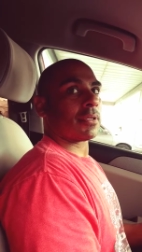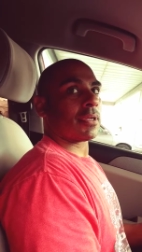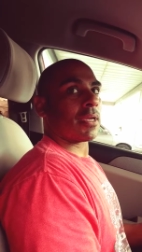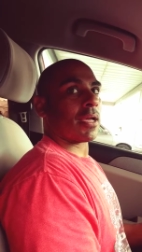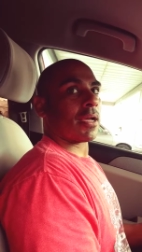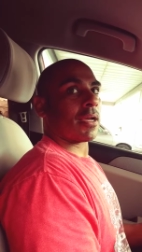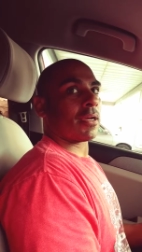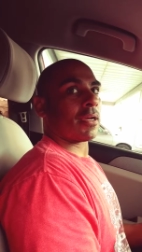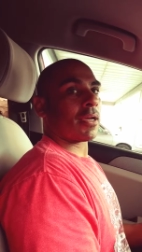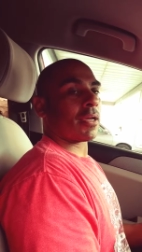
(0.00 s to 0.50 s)

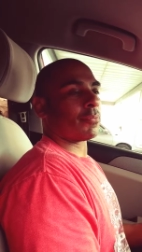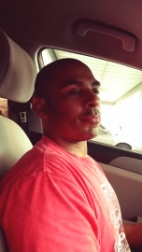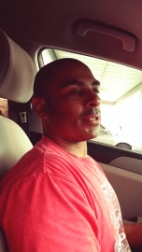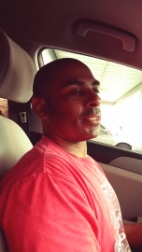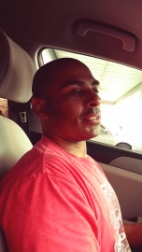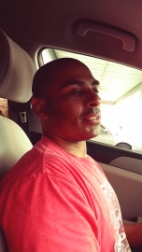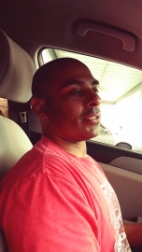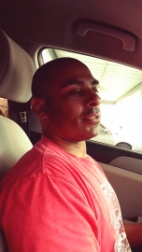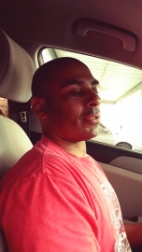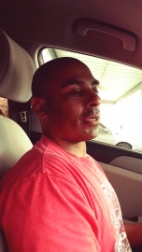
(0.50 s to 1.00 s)
Yeah,
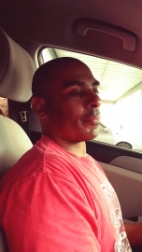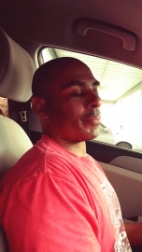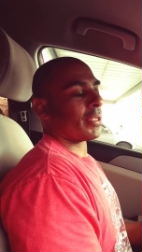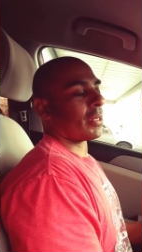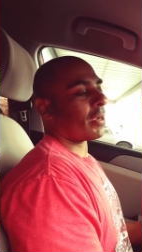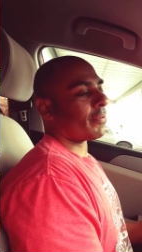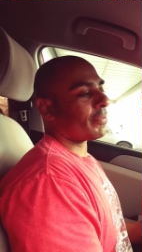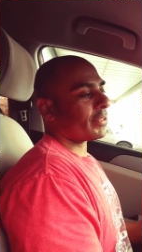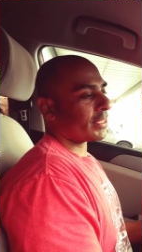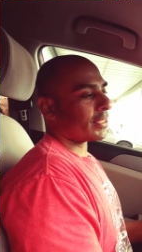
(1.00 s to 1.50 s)
but
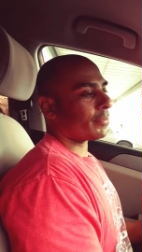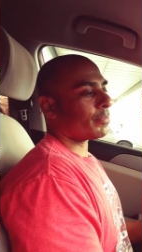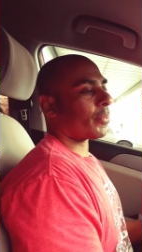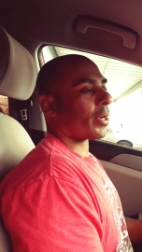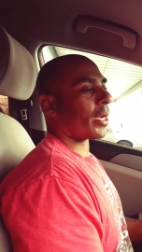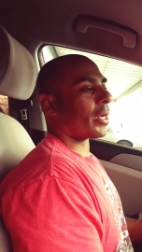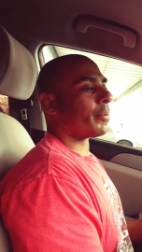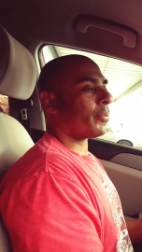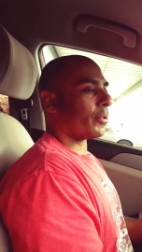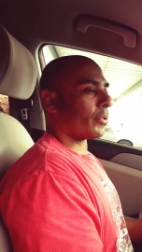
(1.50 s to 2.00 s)
obviously
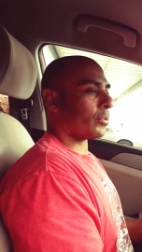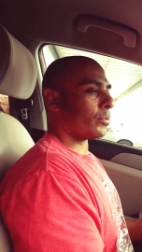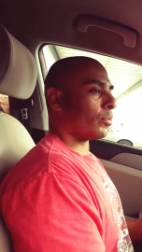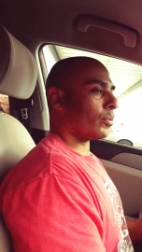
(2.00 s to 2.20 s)
bodybuilders